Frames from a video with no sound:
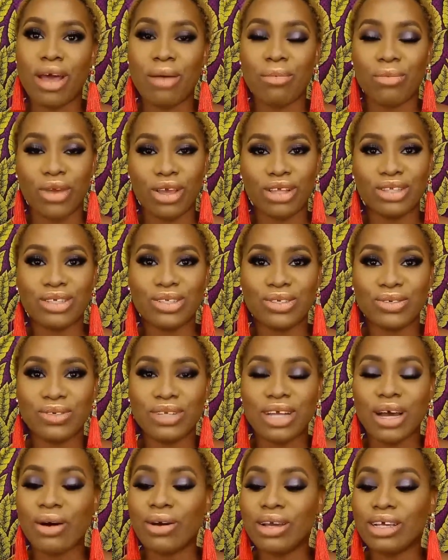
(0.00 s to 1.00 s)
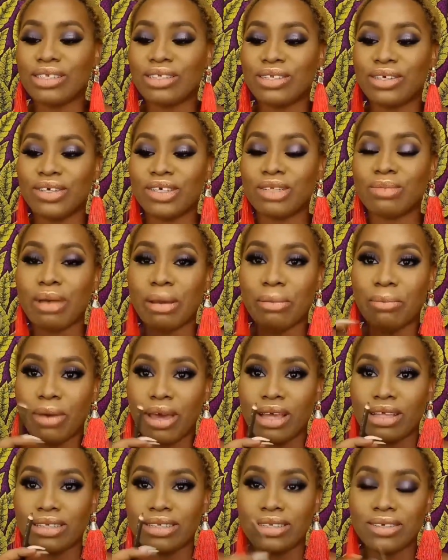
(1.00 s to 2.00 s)
what I'm going to do now is to use my
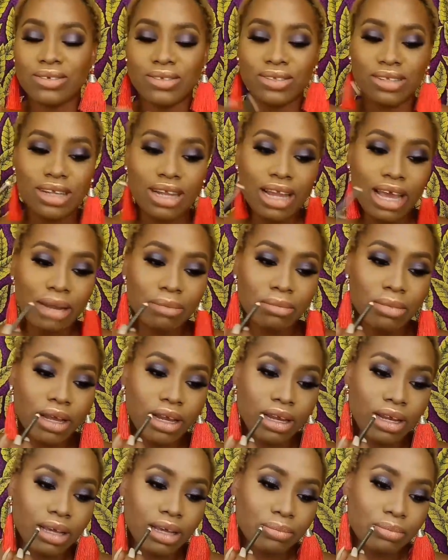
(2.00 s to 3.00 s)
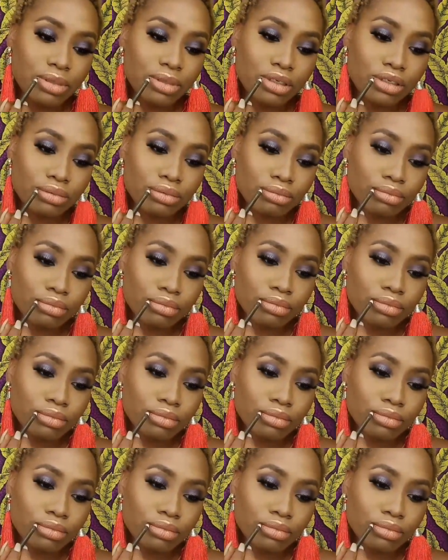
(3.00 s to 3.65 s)
pencil to line my lips.